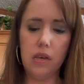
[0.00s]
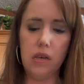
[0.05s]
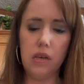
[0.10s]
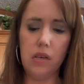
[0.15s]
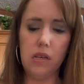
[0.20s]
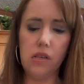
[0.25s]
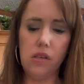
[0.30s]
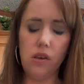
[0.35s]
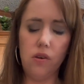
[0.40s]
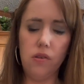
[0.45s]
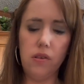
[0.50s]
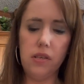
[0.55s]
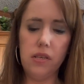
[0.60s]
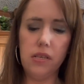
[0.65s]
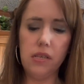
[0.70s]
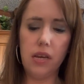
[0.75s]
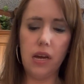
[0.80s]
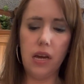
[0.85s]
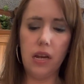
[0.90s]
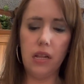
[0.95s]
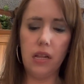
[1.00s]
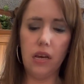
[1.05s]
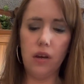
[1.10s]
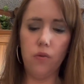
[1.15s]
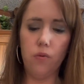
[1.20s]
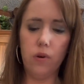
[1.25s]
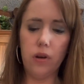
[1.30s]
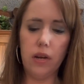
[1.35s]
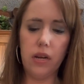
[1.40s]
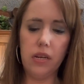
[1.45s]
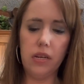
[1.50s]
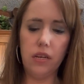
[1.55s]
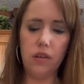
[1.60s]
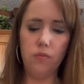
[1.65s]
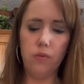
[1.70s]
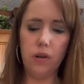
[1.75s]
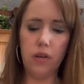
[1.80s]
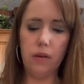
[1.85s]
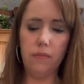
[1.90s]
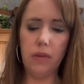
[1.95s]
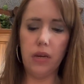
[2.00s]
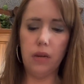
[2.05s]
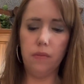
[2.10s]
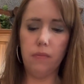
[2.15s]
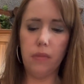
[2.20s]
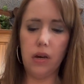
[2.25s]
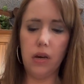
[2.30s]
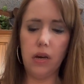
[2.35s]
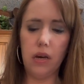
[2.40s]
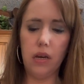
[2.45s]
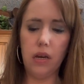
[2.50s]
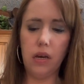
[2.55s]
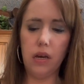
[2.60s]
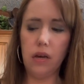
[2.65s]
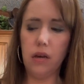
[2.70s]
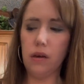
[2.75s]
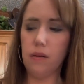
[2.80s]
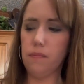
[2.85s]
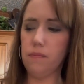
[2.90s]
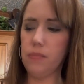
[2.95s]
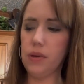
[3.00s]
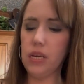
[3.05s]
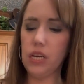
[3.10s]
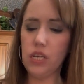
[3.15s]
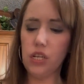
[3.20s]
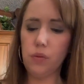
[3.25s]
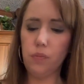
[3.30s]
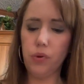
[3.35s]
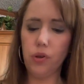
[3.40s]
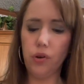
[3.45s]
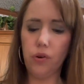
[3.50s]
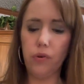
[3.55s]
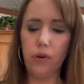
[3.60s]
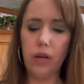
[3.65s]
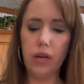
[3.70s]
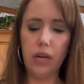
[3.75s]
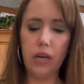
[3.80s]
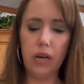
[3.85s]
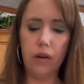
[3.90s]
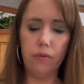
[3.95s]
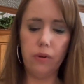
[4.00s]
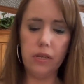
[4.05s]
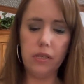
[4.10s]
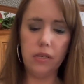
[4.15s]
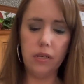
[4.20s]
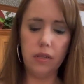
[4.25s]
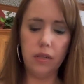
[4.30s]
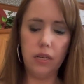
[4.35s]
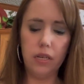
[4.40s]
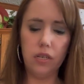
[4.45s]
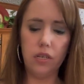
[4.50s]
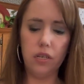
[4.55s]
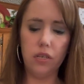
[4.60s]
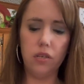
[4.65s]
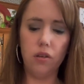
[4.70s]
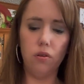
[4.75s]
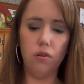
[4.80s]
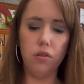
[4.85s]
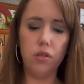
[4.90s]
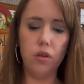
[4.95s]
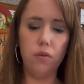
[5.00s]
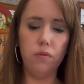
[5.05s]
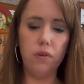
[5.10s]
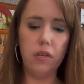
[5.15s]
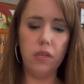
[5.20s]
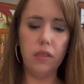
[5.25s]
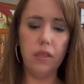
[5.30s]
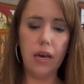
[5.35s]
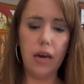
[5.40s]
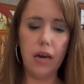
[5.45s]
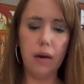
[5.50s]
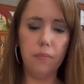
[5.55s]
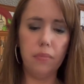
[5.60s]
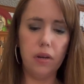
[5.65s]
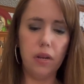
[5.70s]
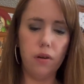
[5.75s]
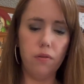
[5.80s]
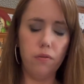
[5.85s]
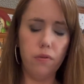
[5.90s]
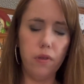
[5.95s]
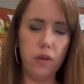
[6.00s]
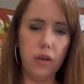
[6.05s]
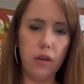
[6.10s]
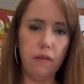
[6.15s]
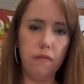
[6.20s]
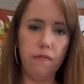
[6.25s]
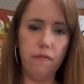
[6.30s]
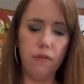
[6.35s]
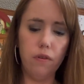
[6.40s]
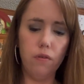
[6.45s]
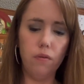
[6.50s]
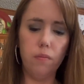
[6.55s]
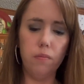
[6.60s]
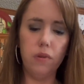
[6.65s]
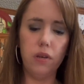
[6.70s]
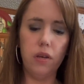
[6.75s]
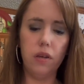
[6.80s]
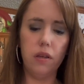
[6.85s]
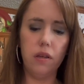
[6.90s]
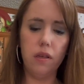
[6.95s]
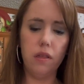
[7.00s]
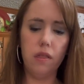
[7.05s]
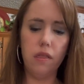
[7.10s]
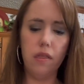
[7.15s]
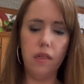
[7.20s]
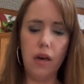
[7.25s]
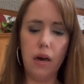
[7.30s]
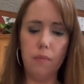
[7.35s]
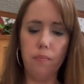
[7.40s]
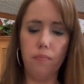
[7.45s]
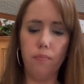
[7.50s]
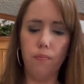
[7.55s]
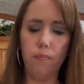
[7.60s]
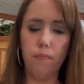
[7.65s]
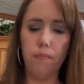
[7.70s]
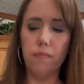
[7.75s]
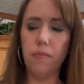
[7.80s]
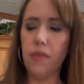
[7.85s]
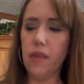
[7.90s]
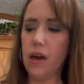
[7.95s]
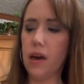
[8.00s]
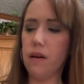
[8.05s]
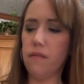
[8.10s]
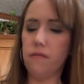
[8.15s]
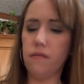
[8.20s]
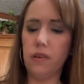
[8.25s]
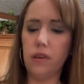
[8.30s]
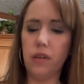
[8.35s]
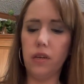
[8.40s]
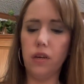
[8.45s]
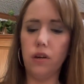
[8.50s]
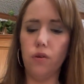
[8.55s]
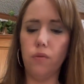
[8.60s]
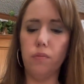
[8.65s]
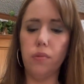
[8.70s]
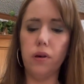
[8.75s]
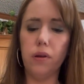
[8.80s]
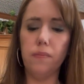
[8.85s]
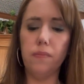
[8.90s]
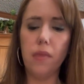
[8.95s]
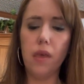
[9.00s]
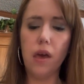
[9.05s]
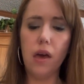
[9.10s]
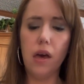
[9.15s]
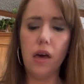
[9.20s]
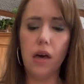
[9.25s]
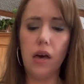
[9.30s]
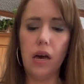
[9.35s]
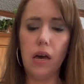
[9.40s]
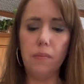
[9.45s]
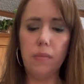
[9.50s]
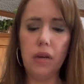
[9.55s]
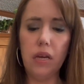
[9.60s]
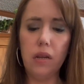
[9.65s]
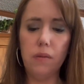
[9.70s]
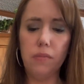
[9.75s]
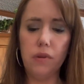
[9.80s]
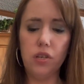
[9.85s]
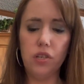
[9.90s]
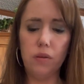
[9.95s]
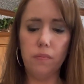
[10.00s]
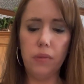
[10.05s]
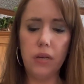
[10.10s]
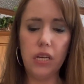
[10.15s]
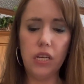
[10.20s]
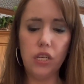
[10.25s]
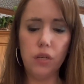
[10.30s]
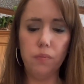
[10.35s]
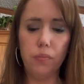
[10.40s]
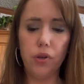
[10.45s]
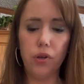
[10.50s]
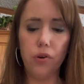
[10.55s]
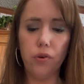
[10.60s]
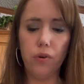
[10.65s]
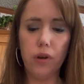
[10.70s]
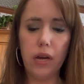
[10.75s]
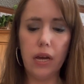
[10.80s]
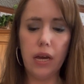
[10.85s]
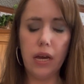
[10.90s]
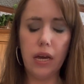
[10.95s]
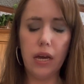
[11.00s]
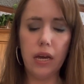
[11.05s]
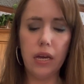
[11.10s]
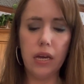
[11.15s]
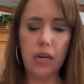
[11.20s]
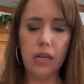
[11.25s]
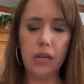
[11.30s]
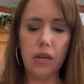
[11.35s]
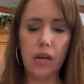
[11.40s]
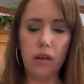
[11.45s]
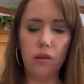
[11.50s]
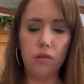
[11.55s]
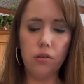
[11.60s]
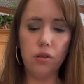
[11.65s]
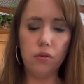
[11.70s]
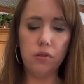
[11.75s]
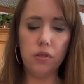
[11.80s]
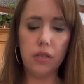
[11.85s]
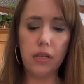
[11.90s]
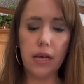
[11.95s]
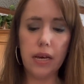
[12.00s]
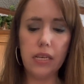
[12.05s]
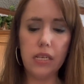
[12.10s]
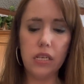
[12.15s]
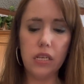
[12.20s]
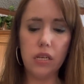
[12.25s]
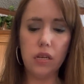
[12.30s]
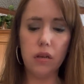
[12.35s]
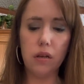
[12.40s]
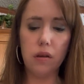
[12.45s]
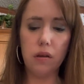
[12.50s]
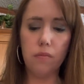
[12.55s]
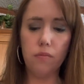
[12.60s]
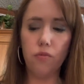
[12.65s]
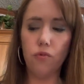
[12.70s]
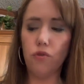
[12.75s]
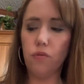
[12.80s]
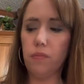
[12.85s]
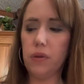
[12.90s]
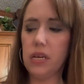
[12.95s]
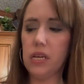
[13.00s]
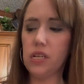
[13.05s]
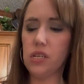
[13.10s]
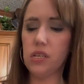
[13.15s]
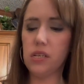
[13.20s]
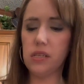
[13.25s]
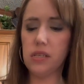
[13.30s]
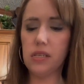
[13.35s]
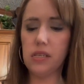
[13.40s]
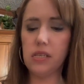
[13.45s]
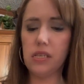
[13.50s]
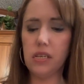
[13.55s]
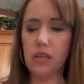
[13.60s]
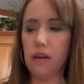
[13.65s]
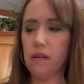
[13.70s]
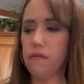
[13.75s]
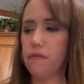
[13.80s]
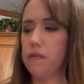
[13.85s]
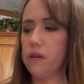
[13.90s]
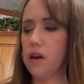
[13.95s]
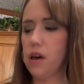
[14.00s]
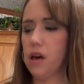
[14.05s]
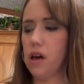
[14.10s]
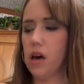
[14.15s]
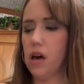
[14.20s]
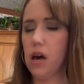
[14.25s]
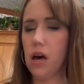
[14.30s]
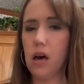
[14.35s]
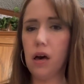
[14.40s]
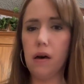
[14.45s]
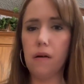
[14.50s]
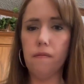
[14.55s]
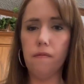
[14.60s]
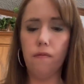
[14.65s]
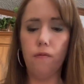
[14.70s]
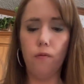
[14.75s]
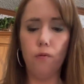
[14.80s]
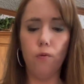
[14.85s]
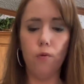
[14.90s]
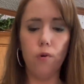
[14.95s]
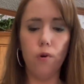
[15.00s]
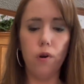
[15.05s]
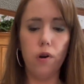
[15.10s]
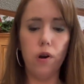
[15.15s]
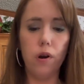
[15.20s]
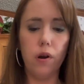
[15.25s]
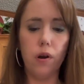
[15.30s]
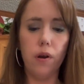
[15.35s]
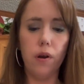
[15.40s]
So this is kind of like what I did when I made my peach puree. I recently just also did that, but I don't think I filmed that video. But I made a bunch of peach puree, and I also sliced more peaches and stuff for